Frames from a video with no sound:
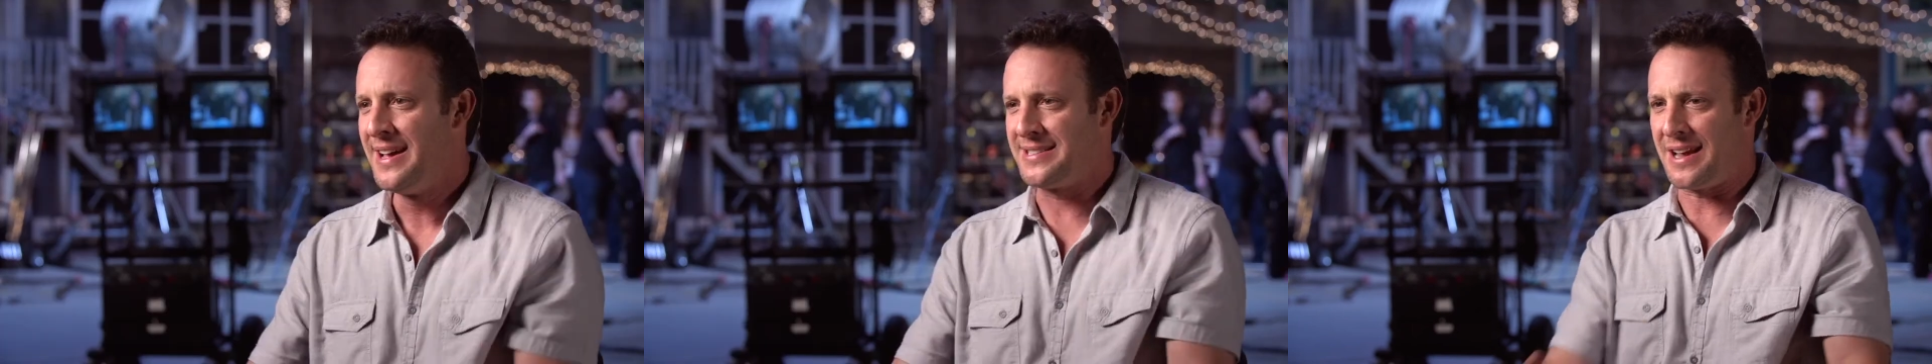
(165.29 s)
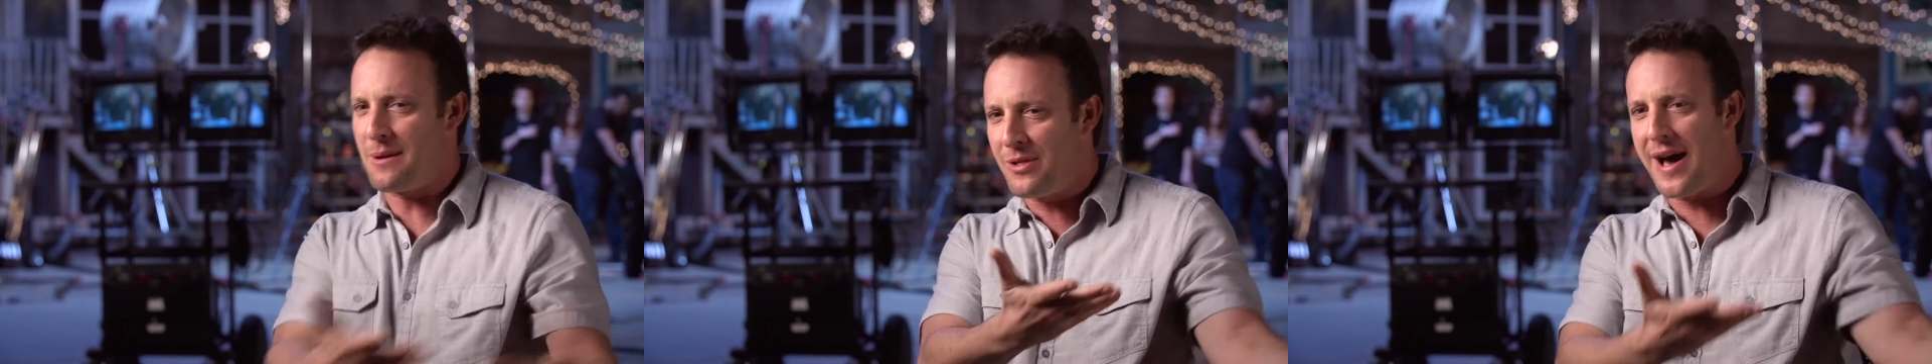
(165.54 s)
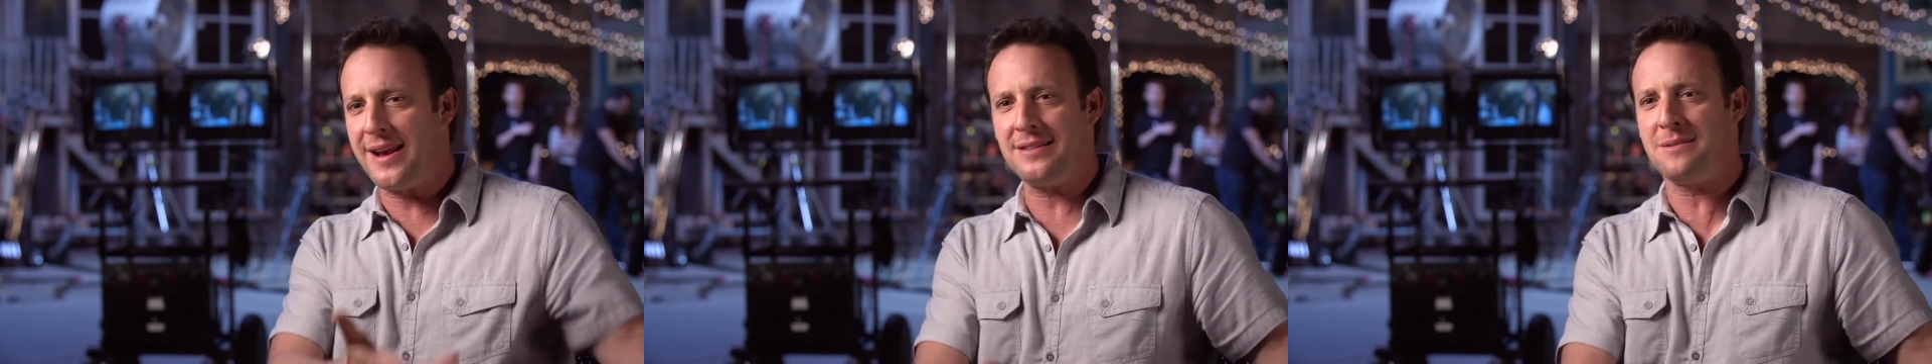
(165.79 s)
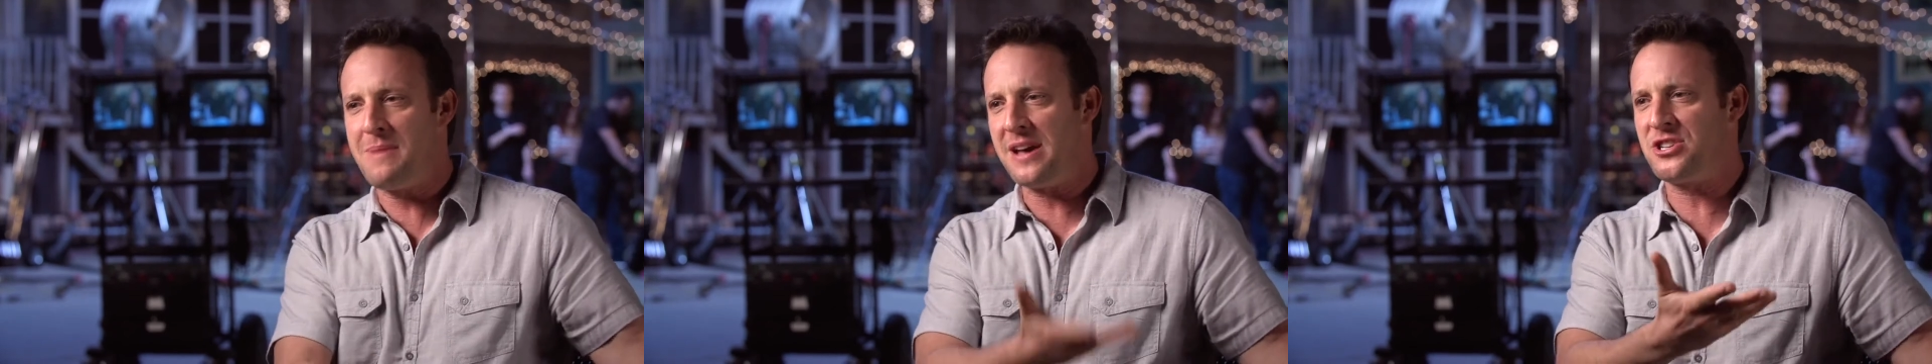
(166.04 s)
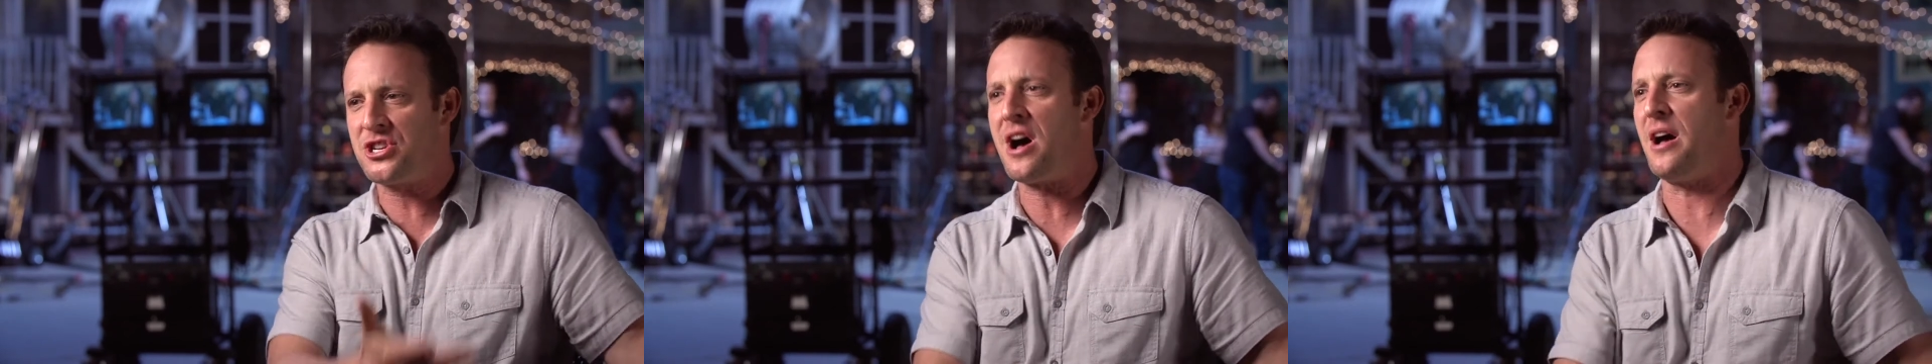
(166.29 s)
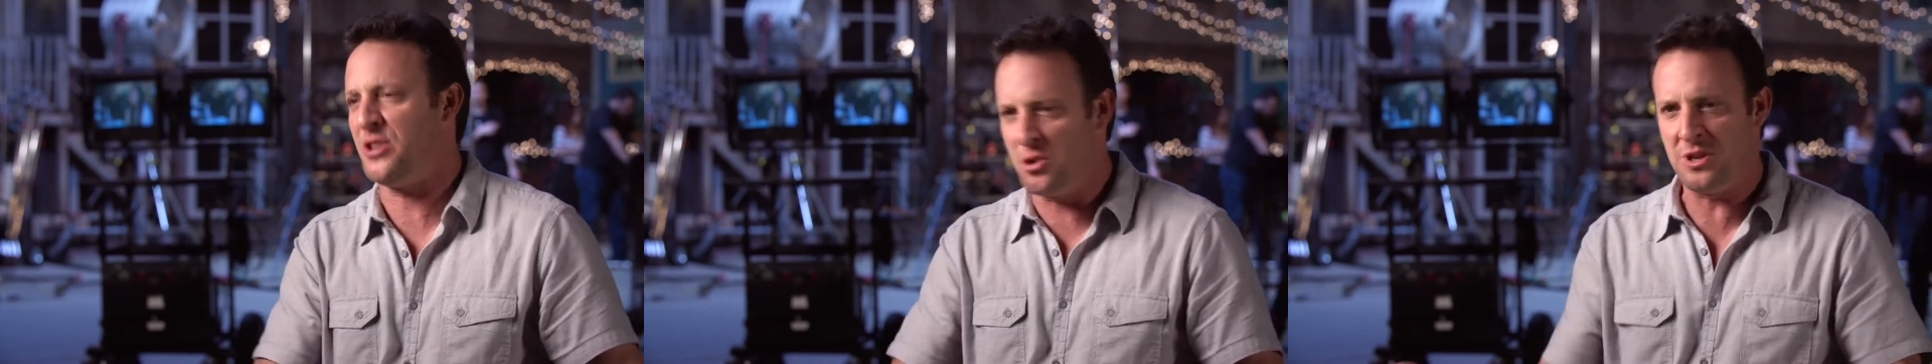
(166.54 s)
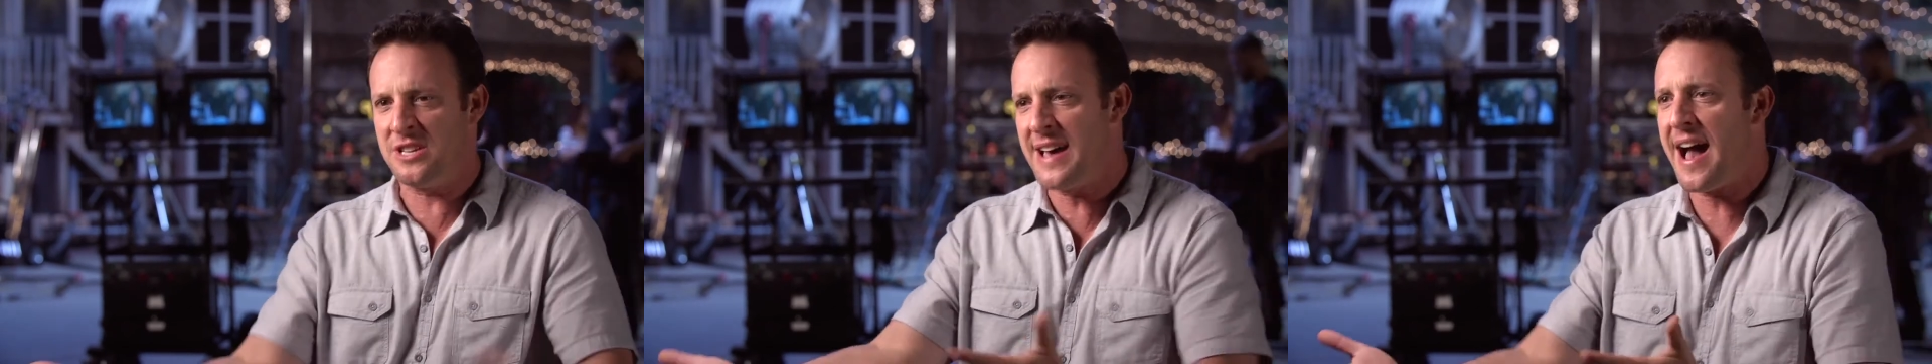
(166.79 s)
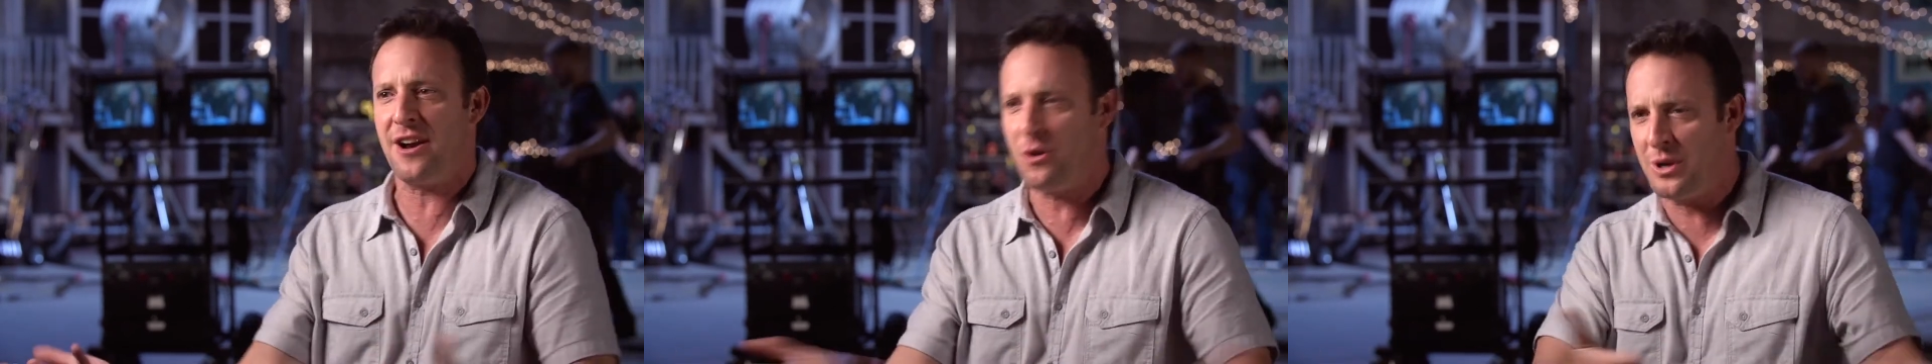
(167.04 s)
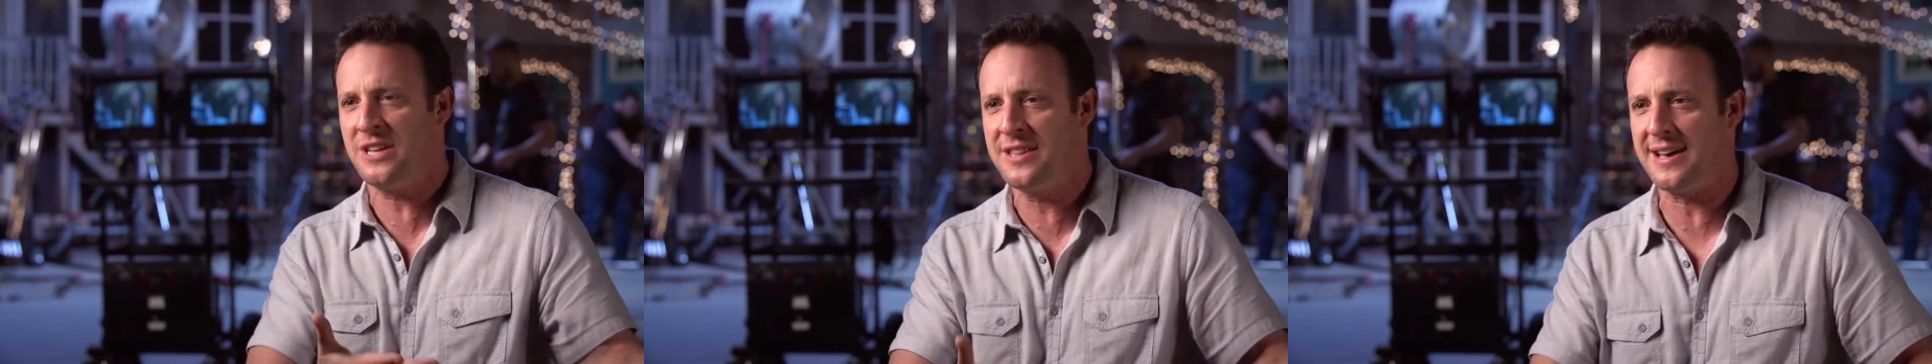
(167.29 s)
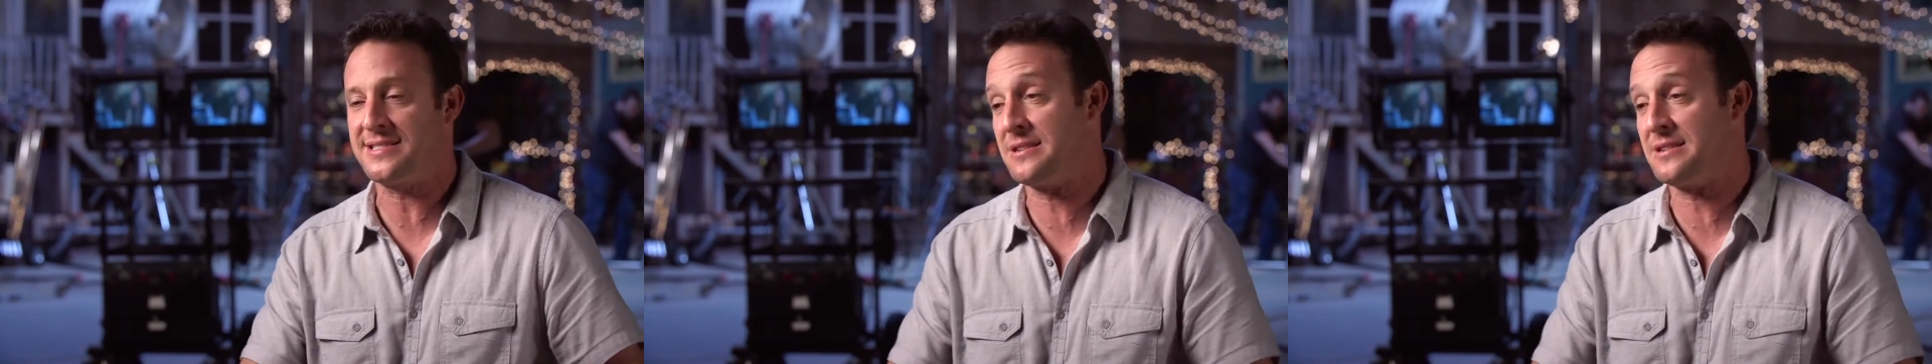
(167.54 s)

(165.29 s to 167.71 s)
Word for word: He's like, I'm lighting the main shot. Do you need that or do we need this?